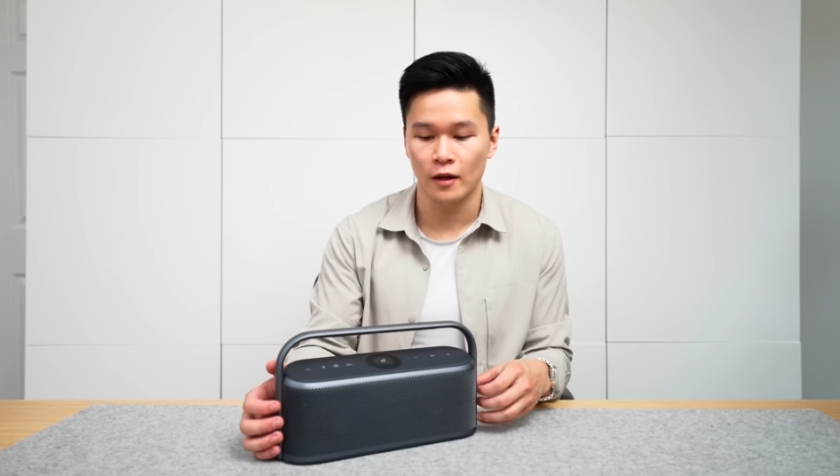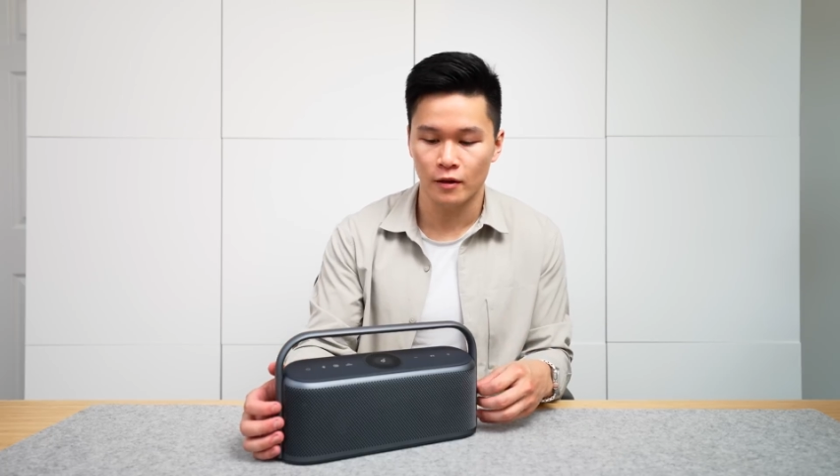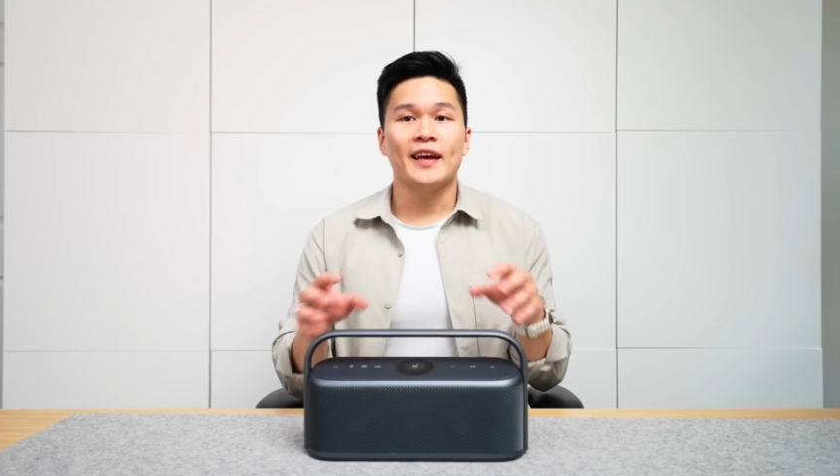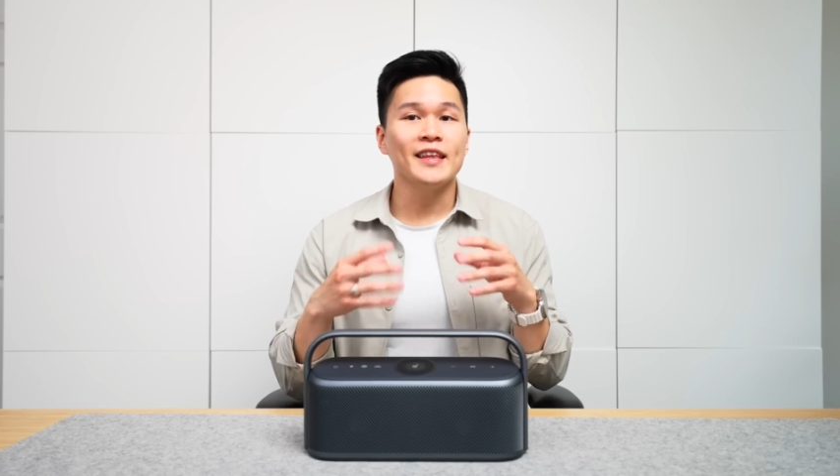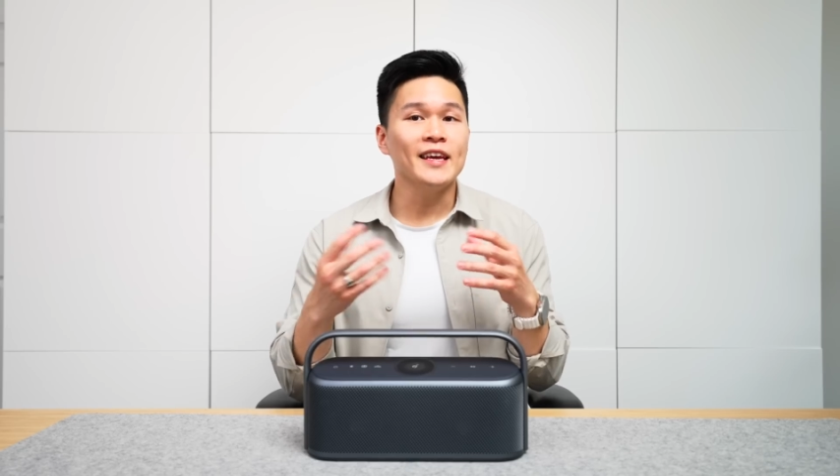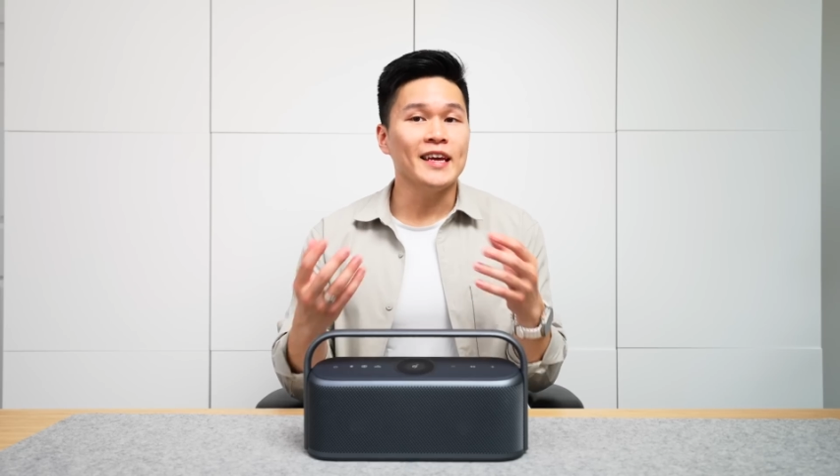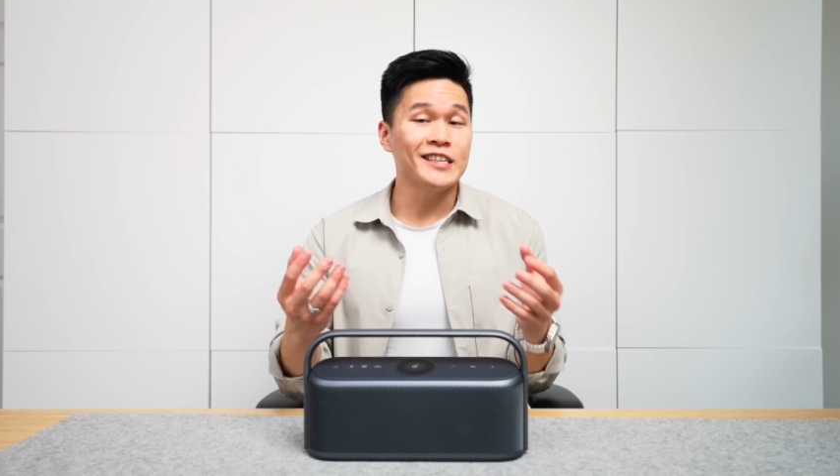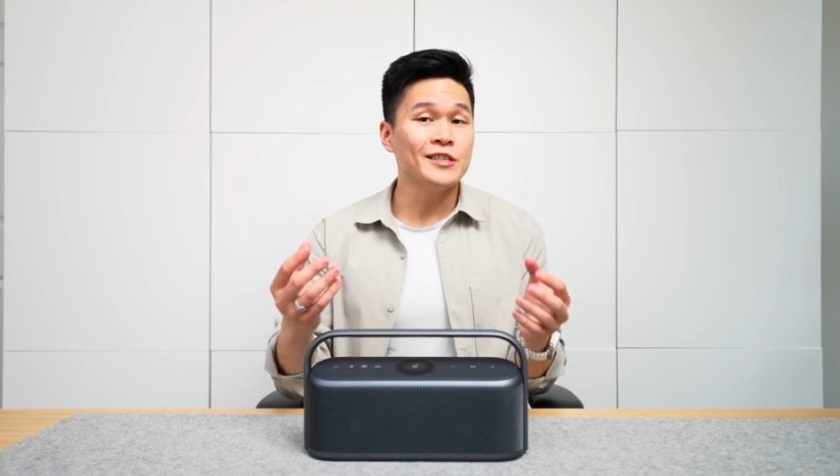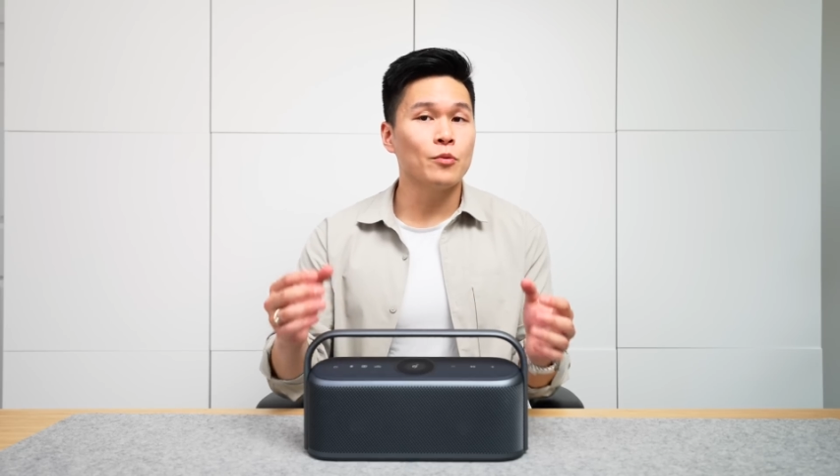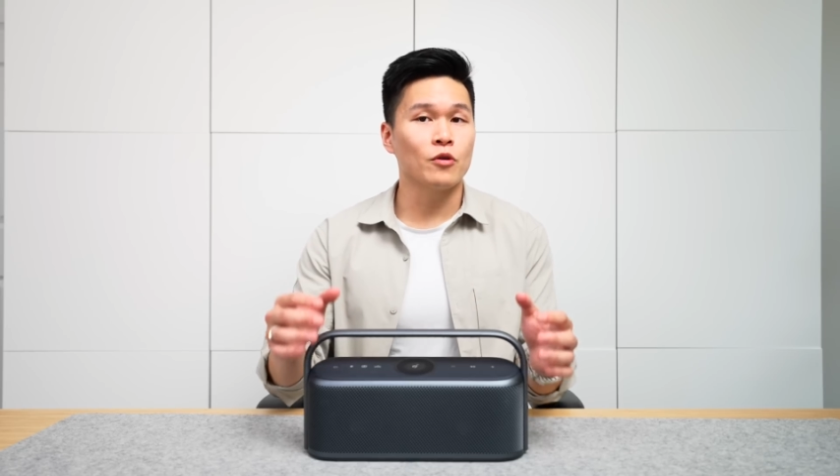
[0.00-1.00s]
And I think it
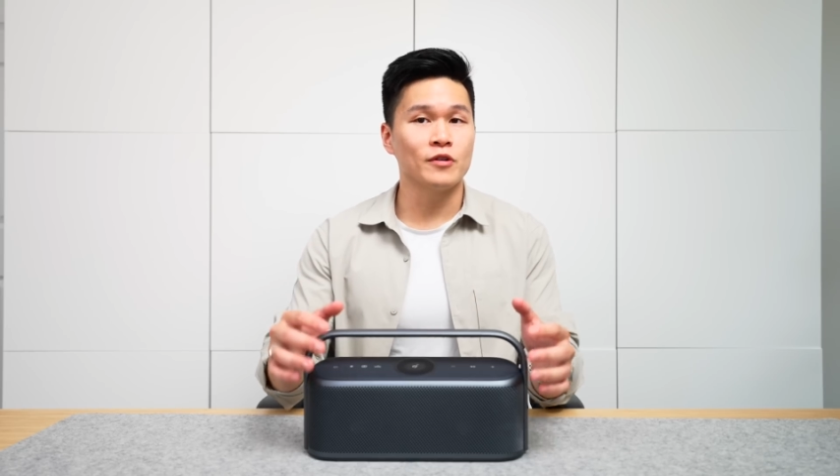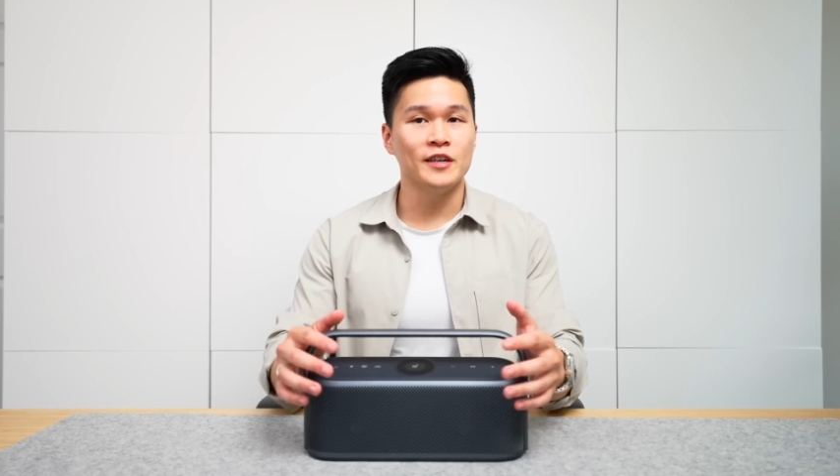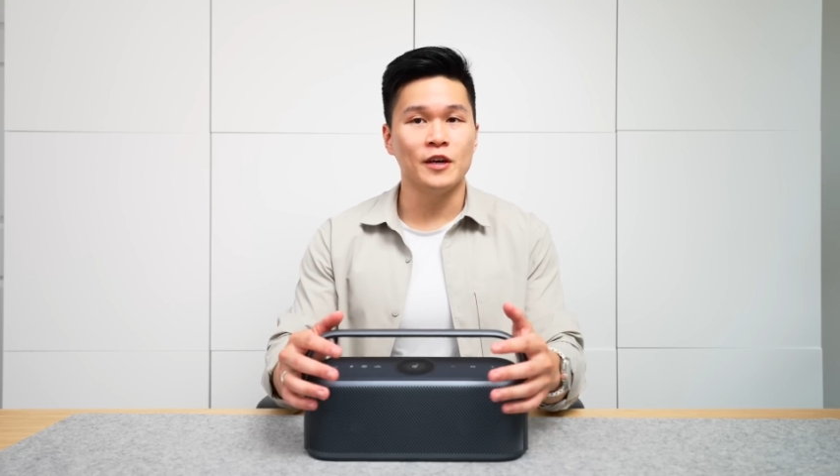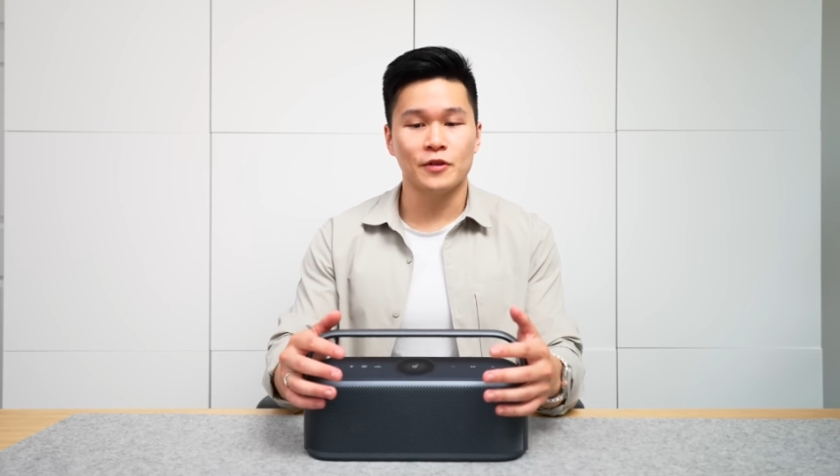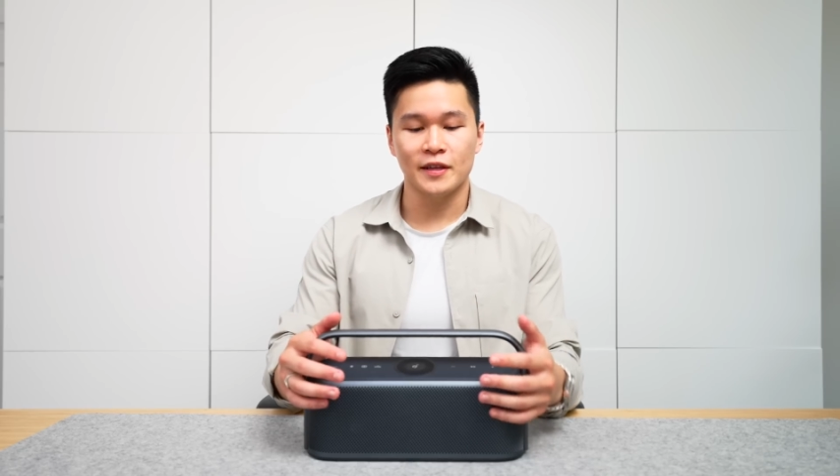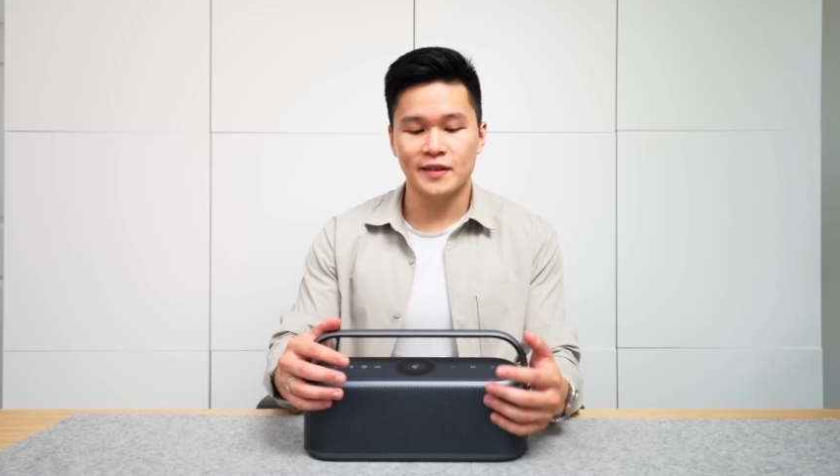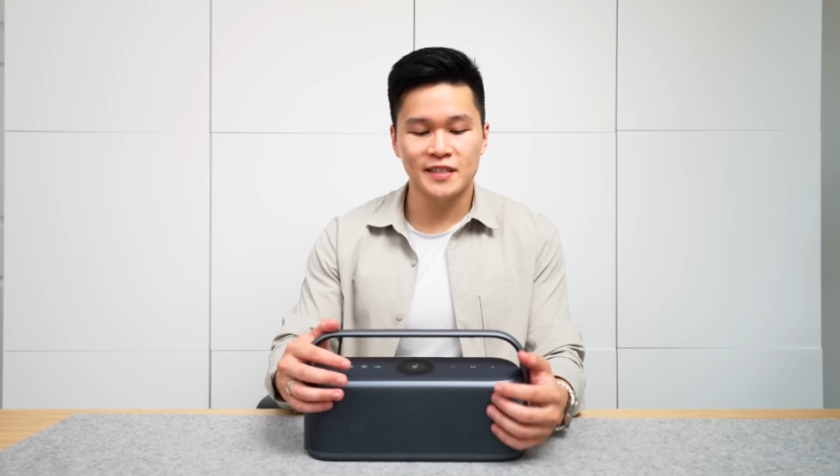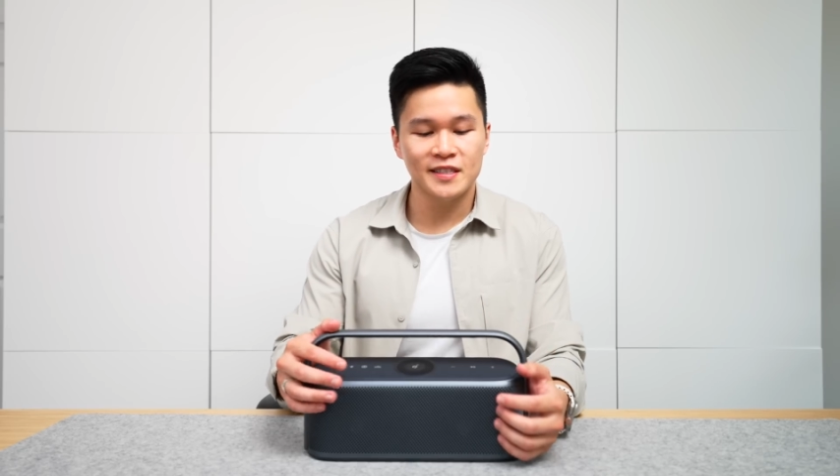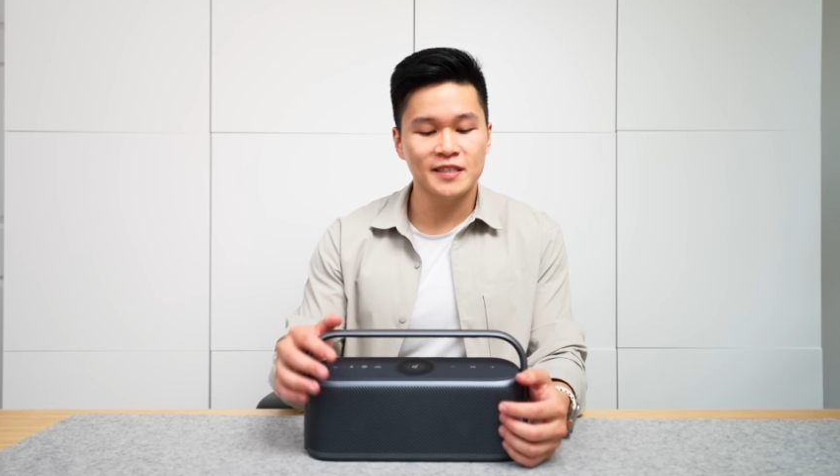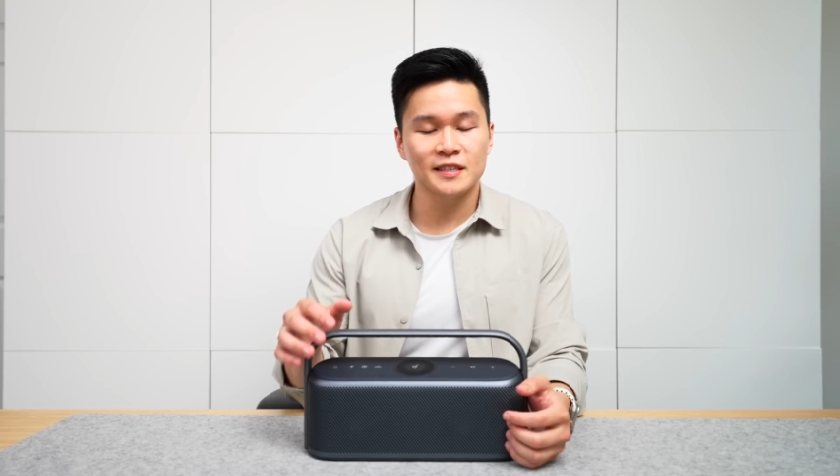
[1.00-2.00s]
is important to note that this is